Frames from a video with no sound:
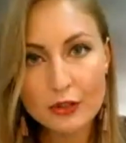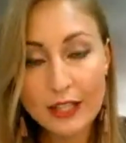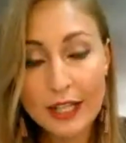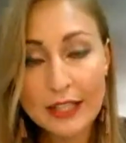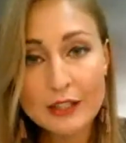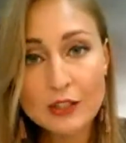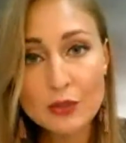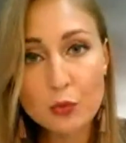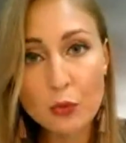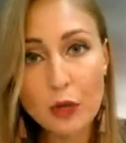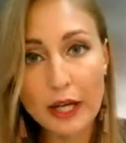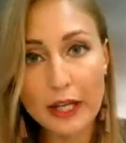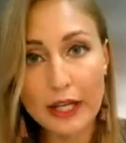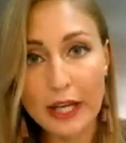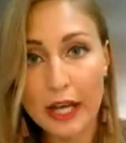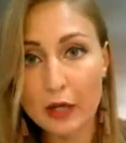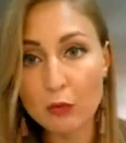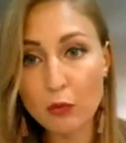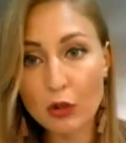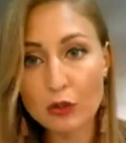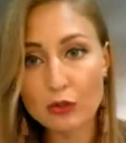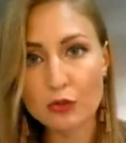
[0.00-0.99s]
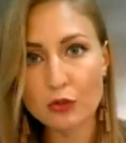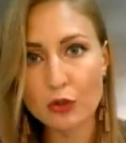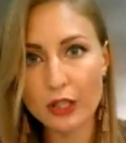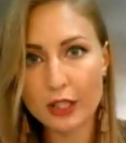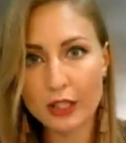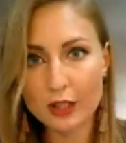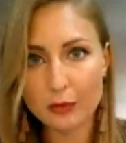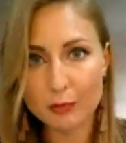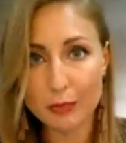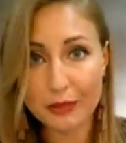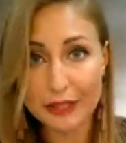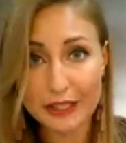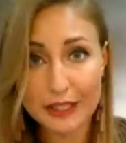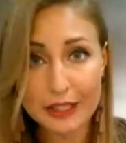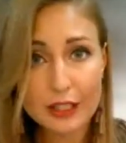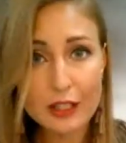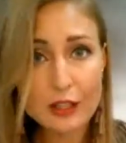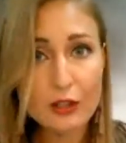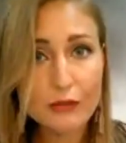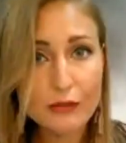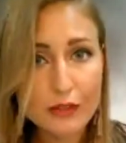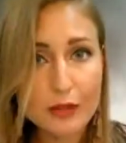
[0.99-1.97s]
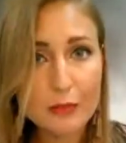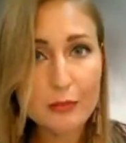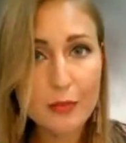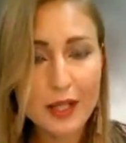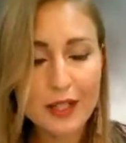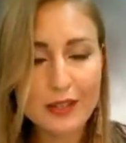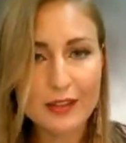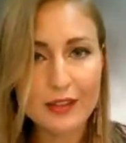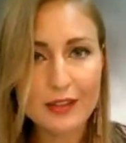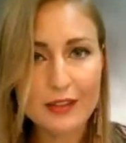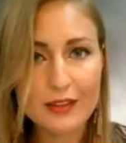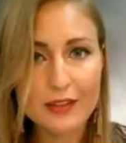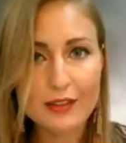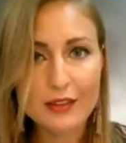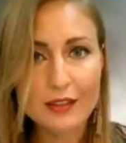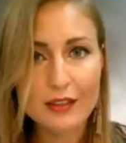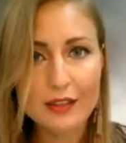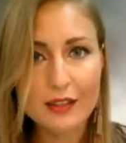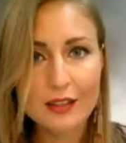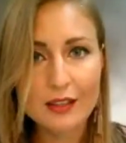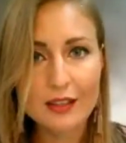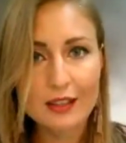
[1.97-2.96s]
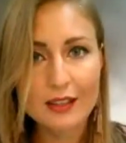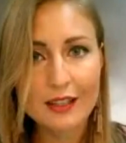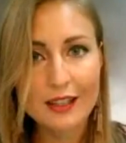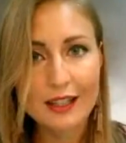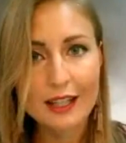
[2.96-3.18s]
So that's why I want you in the beginning of the month,